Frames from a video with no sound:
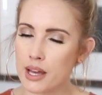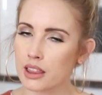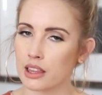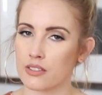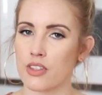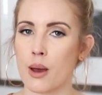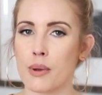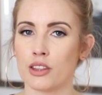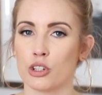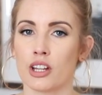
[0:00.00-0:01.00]
but live
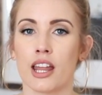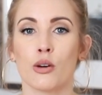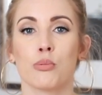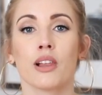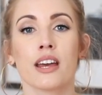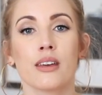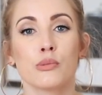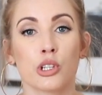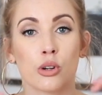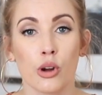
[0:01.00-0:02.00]
them and learn how to apply
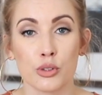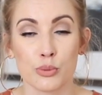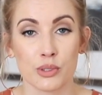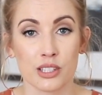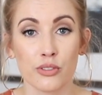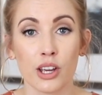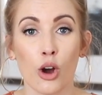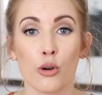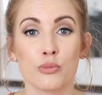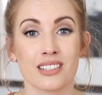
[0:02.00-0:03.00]
them to your own specific
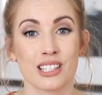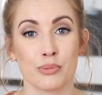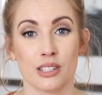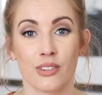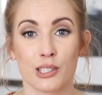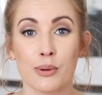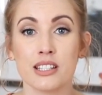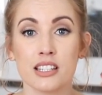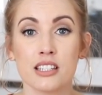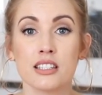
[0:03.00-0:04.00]
homes and specific
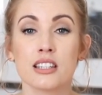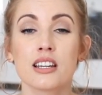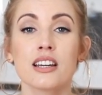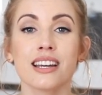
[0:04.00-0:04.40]
spaces,